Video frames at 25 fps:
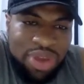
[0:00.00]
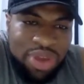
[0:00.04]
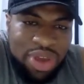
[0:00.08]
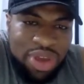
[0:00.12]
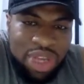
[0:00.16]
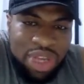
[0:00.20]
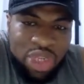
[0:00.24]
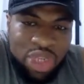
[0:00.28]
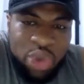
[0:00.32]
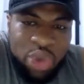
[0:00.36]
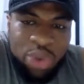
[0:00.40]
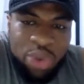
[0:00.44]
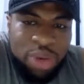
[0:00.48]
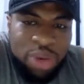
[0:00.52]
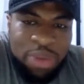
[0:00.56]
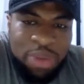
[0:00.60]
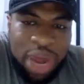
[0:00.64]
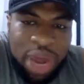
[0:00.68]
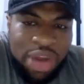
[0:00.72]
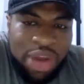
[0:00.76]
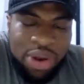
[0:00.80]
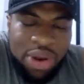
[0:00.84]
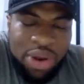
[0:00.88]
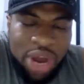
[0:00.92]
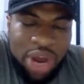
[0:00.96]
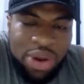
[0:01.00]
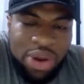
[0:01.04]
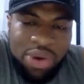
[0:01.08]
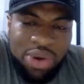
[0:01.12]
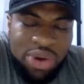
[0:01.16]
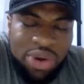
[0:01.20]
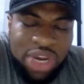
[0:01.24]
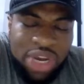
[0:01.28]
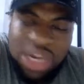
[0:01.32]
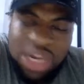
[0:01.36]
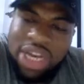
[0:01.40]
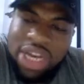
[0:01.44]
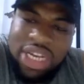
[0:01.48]
Full rebuild. I don't look
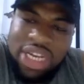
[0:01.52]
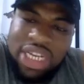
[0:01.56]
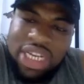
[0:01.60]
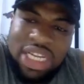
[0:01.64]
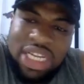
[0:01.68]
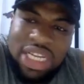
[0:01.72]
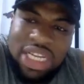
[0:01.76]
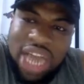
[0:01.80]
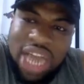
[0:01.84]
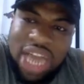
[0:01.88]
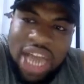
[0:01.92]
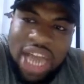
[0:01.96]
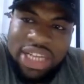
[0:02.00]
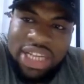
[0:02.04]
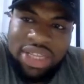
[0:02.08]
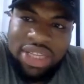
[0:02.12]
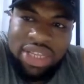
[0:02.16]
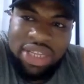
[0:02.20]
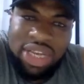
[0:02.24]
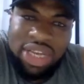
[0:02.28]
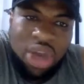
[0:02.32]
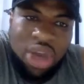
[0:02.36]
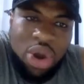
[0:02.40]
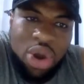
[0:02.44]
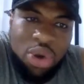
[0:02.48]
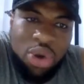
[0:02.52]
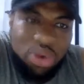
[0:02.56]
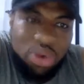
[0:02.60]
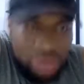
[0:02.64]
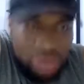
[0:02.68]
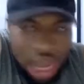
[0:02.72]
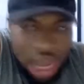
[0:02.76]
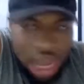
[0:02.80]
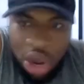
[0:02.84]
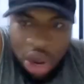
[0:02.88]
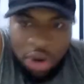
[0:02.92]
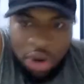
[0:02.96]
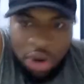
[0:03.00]
at none of these guys and think,
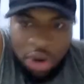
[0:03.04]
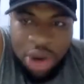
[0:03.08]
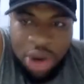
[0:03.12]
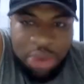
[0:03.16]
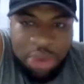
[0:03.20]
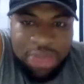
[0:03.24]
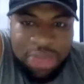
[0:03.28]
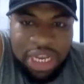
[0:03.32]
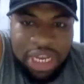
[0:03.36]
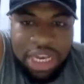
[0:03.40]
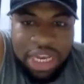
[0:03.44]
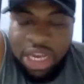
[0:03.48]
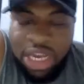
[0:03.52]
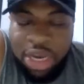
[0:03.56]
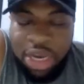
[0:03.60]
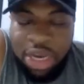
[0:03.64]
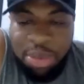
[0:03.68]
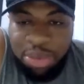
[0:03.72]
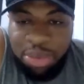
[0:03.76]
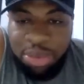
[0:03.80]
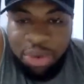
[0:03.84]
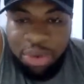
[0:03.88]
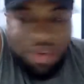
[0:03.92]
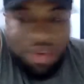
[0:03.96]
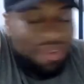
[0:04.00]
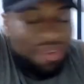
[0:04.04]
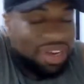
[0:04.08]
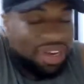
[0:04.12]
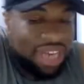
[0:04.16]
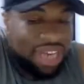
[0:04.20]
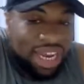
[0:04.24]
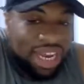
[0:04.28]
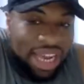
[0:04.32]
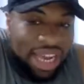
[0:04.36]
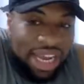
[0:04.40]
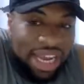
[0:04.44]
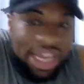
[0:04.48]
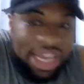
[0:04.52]
100% they could improve. I think
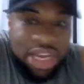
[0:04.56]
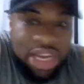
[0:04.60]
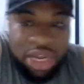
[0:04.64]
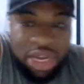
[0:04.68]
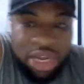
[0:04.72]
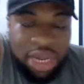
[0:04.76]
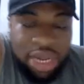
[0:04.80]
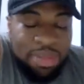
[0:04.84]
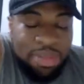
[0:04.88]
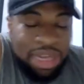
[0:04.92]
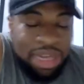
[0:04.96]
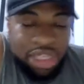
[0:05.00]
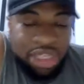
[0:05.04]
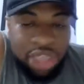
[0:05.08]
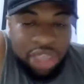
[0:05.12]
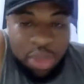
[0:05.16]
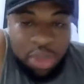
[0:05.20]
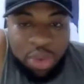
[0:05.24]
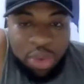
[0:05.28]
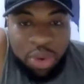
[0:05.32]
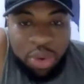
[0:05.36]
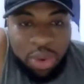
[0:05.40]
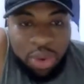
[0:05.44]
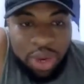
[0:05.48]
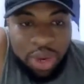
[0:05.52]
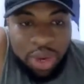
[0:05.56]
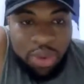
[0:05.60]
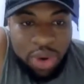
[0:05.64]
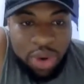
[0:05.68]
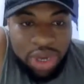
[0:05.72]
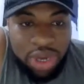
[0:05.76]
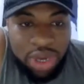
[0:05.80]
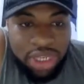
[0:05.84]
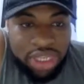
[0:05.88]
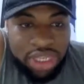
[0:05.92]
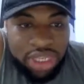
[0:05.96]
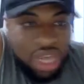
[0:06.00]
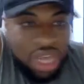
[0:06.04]
Dele Alli could get back to somewhat what he
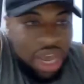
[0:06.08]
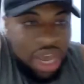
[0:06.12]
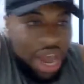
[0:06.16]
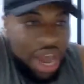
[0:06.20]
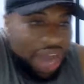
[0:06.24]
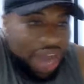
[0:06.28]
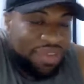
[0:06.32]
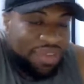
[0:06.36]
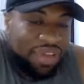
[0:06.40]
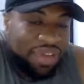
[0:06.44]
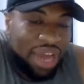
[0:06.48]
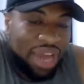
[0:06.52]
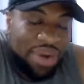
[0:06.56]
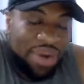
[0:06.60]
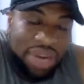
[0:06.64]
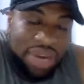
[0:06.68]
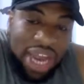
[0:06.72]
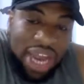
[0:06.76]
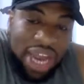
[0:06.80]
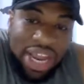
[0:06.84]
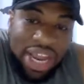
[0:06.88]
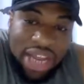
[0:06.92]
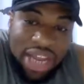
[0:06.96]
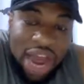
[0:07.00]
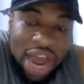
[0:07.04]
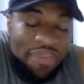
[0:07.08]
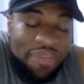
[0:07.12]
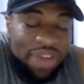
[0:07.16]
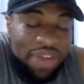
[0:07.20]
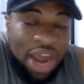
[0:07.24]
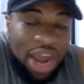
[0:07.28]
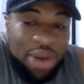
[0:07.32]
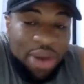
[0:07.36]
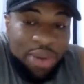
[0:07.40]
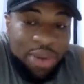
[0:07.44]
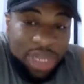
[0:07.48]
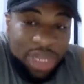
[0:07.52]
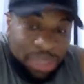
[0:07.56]
was. I think Harry Kane, Harry
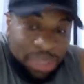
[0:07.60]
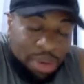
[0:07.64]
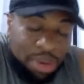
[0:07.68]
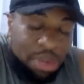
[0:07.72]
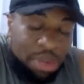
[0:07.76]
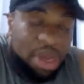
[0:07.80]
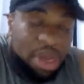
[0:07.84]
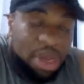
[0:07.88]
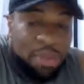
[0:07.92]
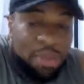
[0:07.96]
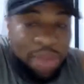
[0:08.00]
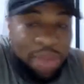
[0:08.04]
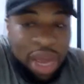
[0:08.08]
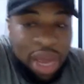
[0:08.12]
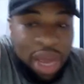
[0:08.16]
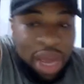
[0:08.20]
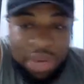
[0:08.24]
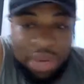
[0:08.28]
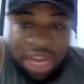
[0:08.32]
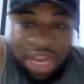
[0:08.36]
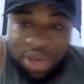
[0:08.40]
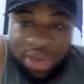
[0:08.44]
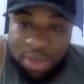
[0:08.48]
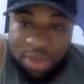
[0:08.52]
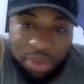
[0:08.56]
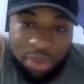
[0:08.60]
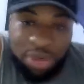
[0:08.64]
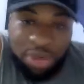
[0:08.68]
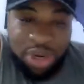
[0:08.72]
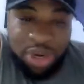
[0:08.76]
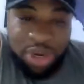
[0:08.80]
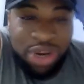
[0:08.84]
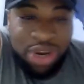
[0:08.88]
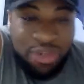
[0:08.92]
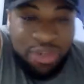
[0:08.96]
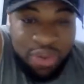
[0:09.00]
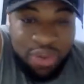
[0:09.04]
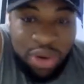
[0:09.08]
Winks is probably a better player than what Mourinho
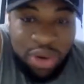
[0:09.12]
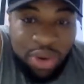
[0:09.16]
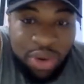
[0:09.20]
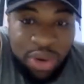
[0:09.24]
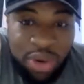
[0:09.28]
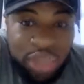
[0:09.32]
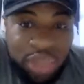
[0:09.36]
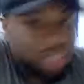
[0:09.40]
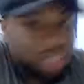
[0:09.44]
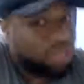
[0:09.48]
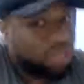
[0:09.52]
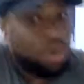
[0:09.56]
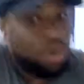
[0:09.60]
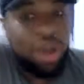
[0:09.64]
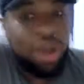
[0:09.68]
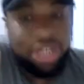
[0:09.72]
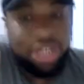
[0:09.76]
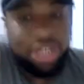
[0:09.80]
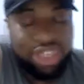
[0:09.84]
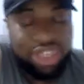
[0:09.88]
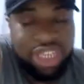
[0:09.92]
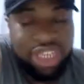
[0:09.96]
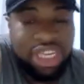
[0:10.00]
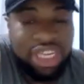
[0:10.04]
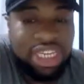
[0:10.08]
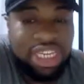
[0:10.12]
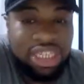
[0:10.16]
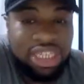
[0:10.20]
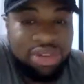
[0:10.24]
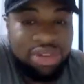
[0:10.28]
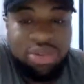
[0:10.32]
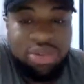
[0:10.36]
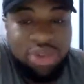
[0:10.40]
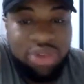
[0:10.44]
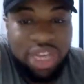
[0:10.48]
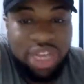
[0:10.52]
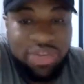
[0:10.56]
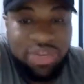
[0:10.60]
thought he was, though I just think he was
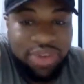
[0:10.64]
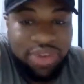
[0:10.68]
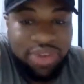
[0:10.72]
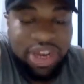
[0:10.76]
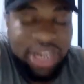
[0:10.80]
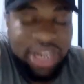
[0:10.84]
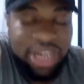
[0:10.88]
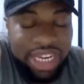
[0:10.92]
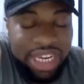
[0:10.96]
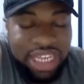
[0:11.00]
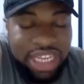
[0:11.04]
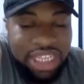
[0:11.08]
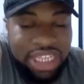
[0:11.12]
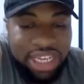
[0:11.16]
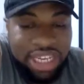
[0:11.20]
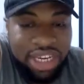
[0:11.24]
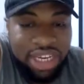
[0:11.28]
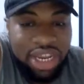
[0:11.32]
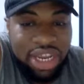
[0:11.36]
very decent.